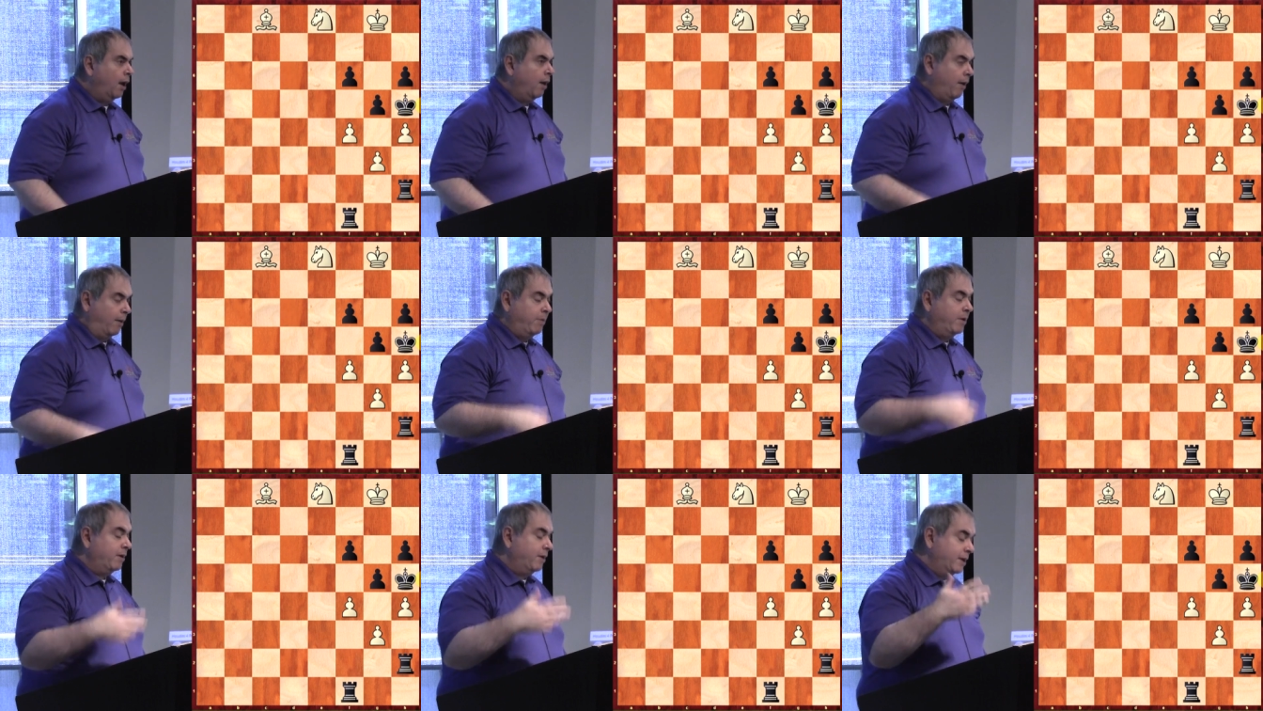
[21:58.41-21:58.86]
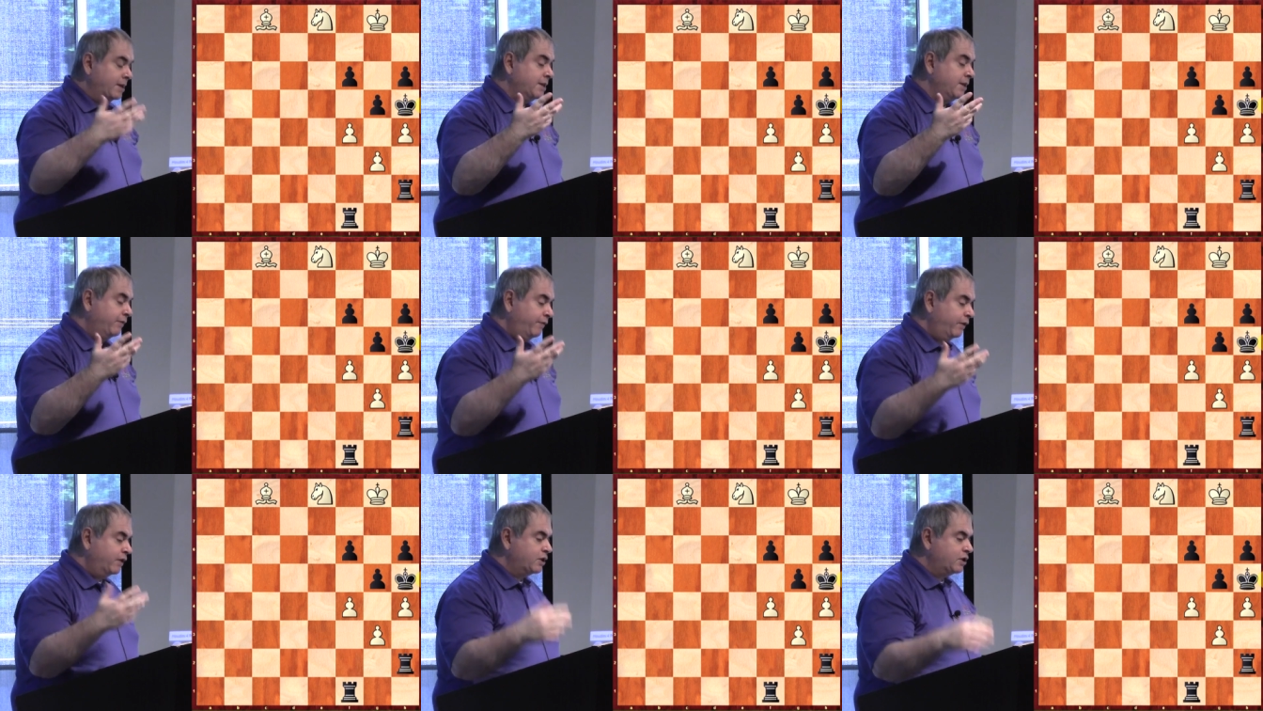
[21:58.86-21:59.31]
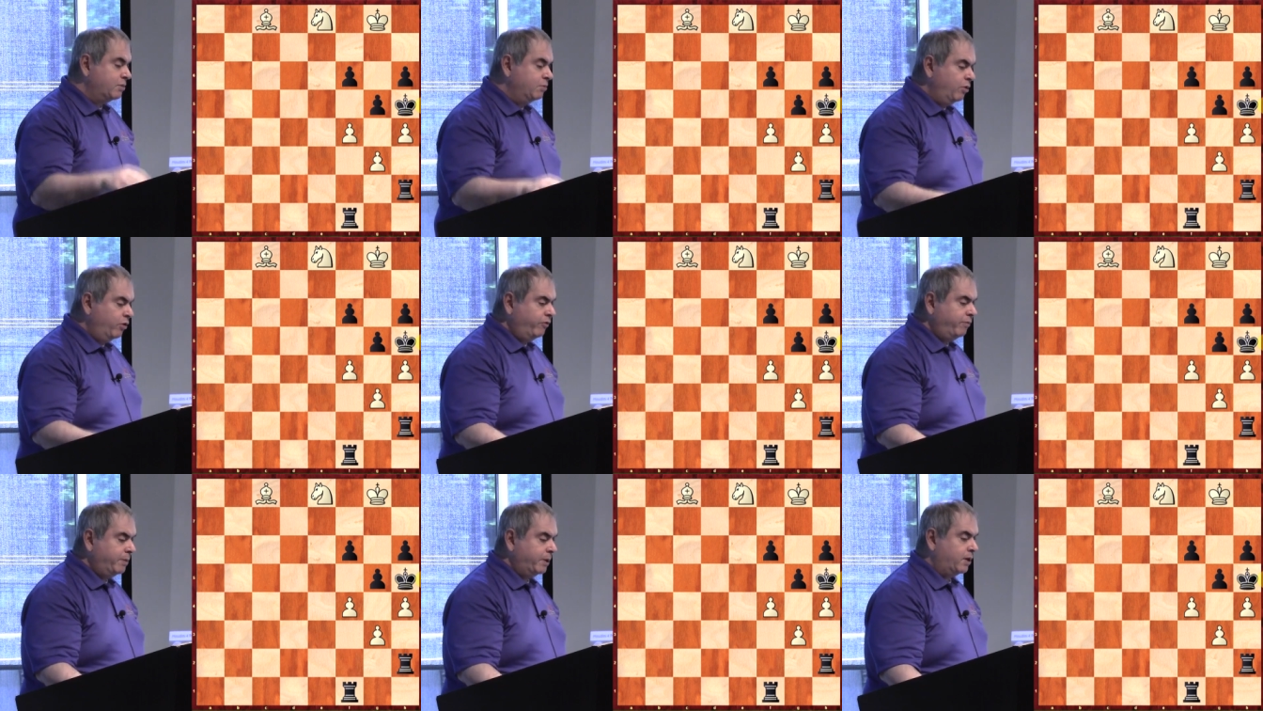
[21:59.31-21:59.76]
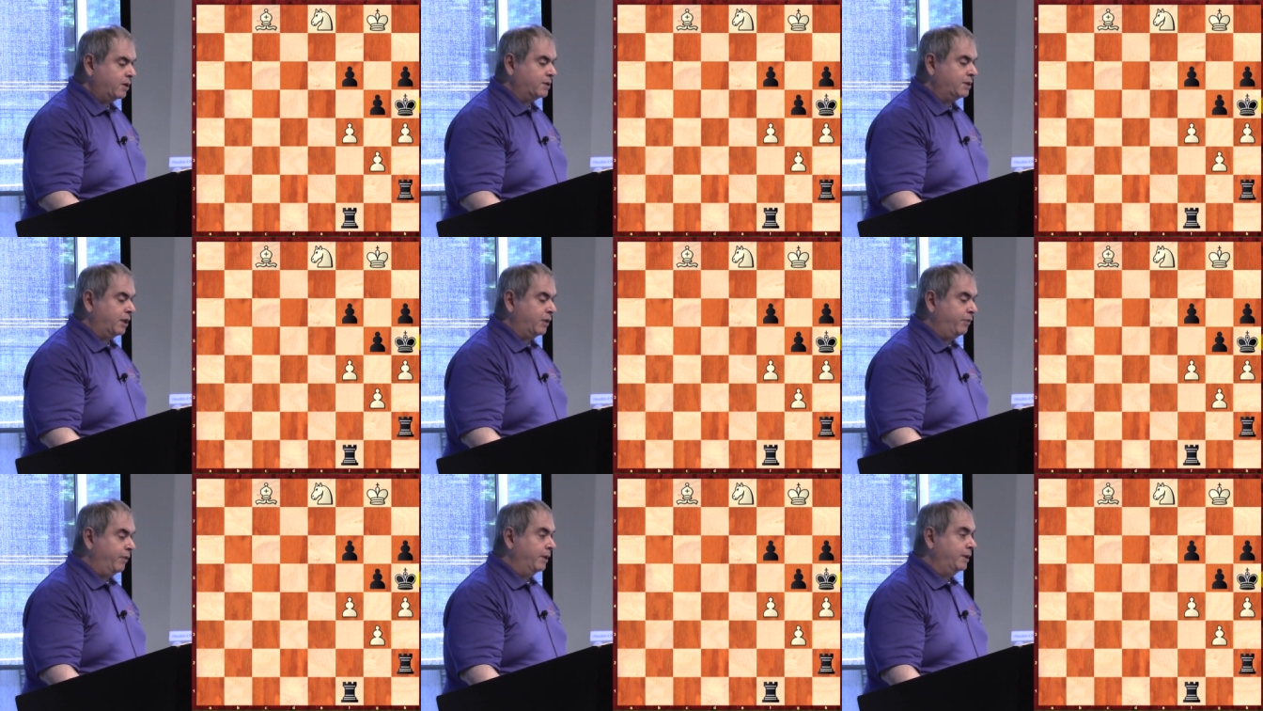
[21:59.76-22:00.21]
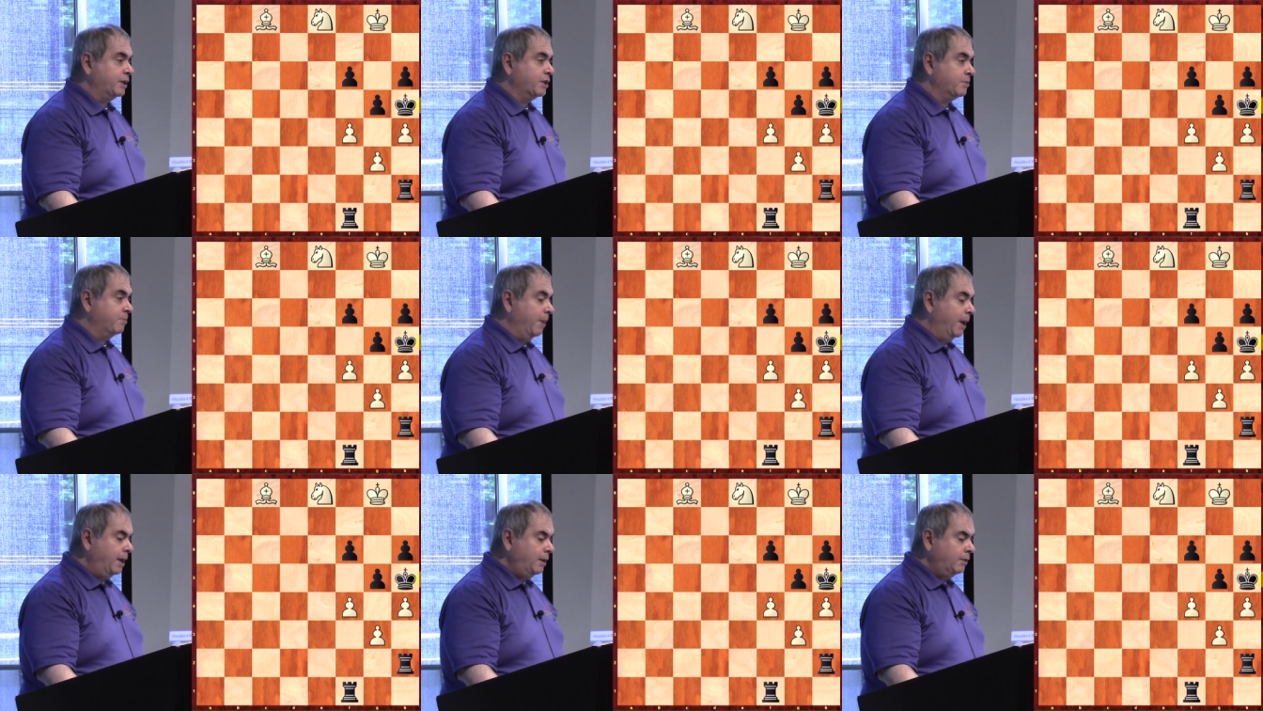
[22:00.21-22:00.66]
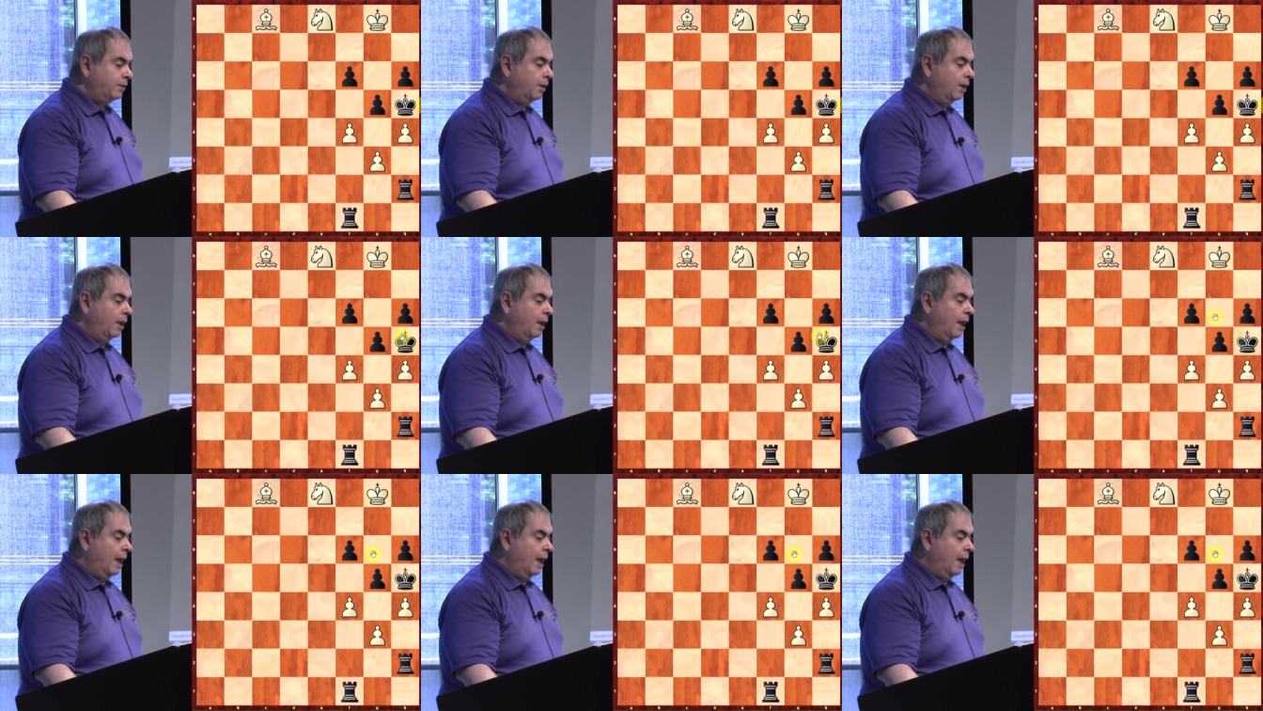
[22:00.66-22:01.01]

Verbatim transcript: I mean, easy first move because the threat is mate.